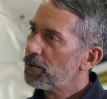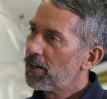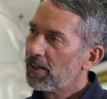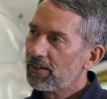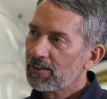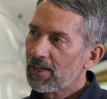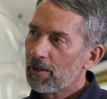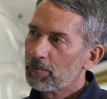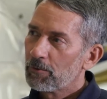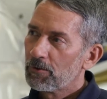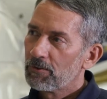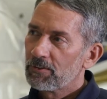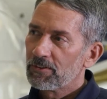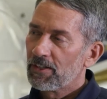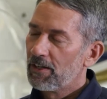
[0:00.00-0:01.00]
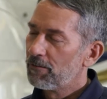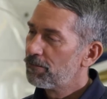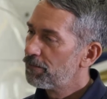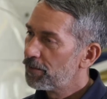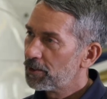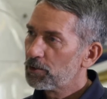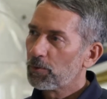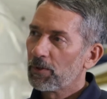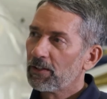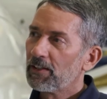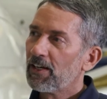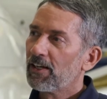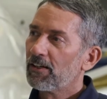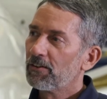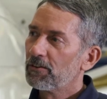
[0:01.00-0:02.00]
helicopters and fixed wing
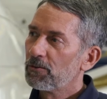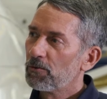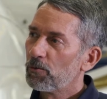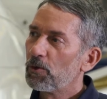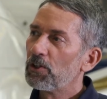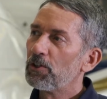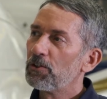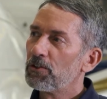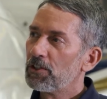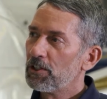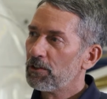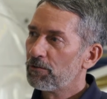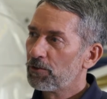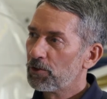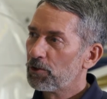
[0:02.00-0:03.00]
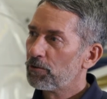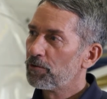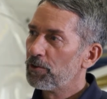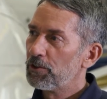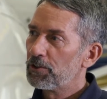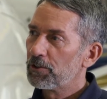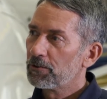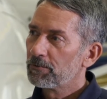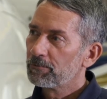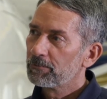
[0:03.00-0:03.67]
now. What do you see for your future?